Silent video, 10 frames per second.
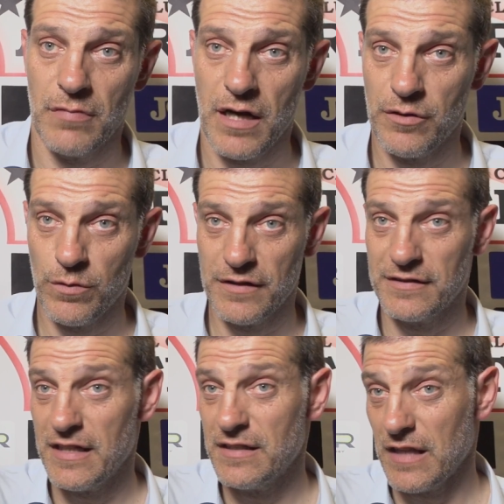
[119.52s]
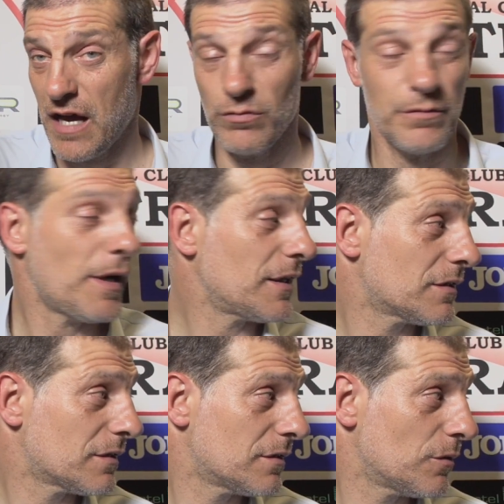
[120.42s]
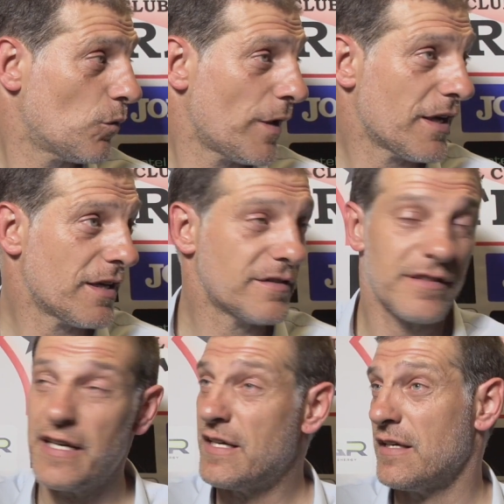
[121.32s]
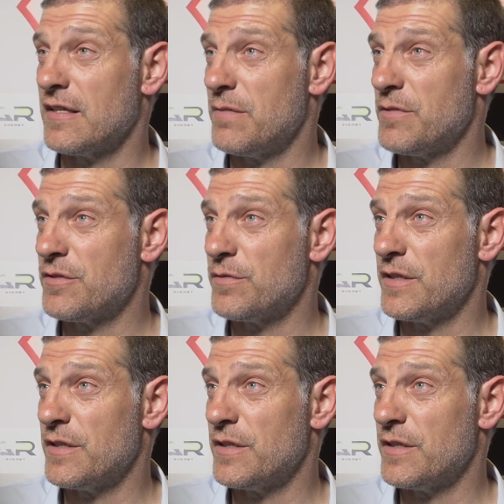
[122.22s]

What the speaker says: I don't want to say it loud, but the way he's taking them, it's